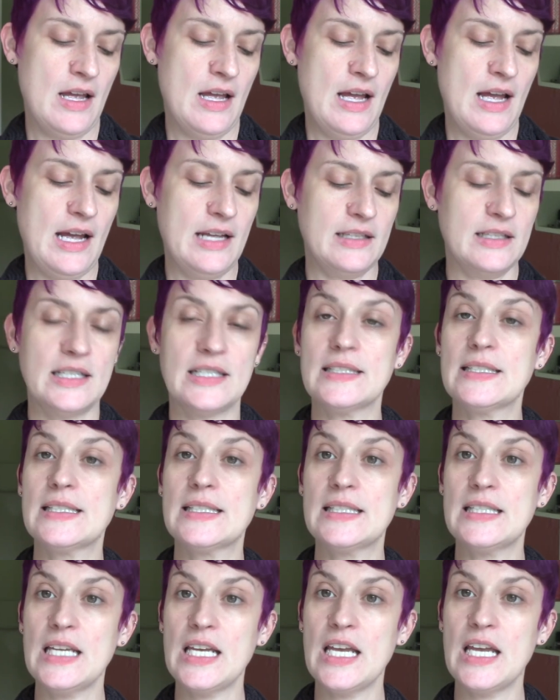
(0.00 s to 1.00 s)
and let's
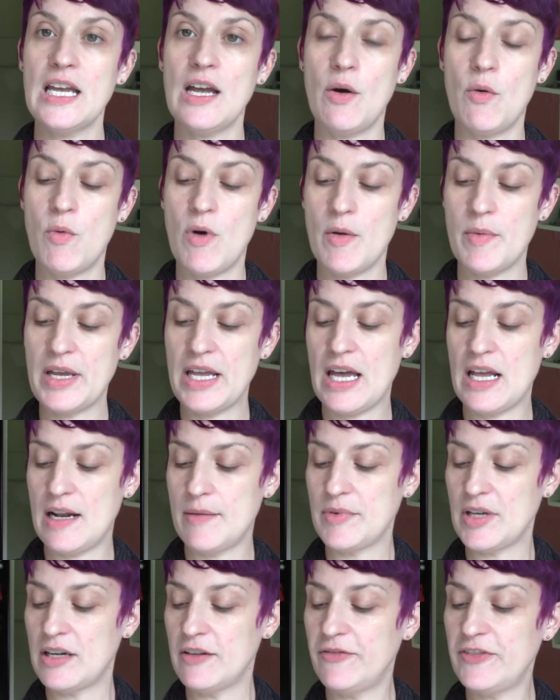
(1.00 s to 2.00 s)
see what we get. I'm
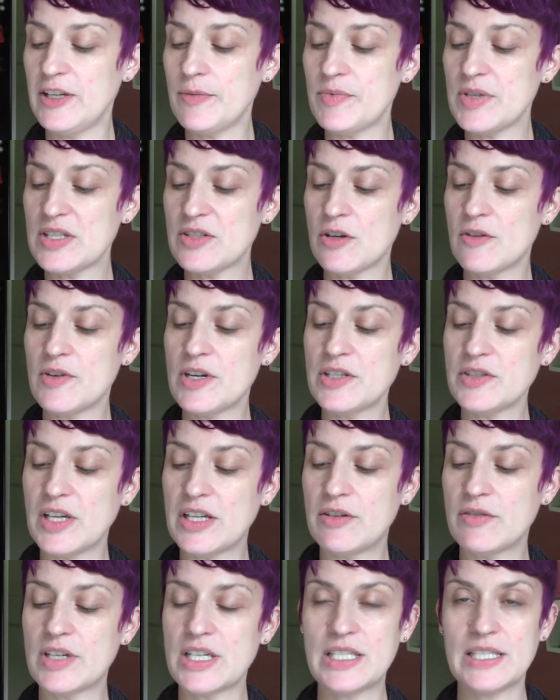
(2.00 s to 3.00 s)
gonna flip this over so I
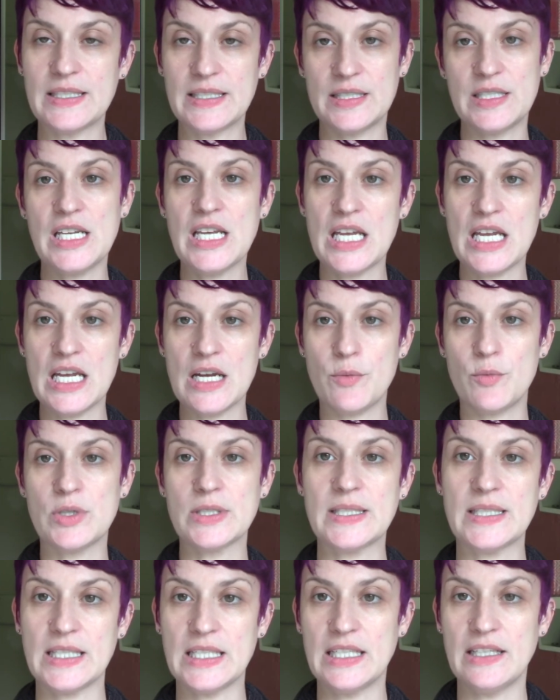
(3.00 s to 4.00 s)
don't get to see
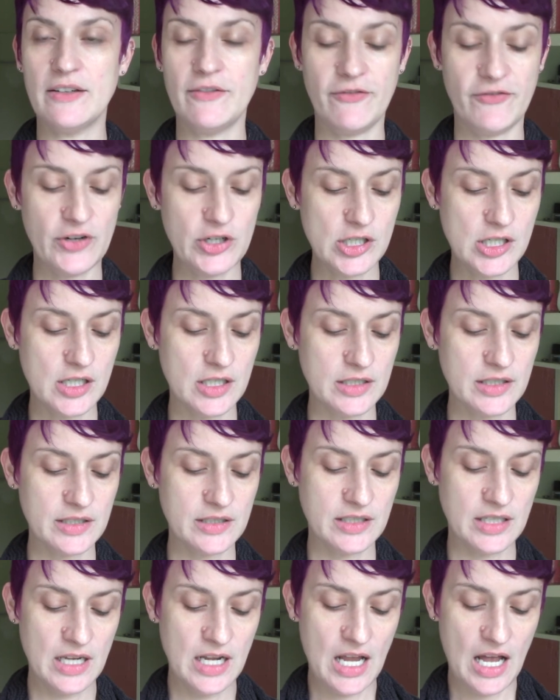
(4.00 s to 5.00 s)
what's in it
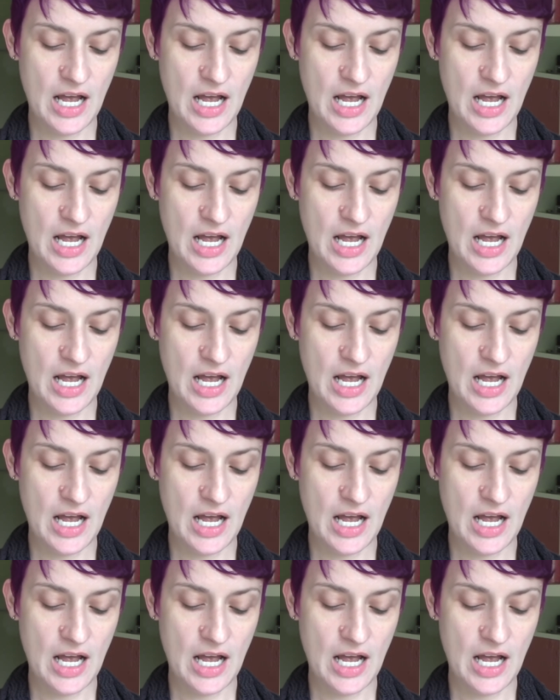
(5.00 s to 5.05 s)
first.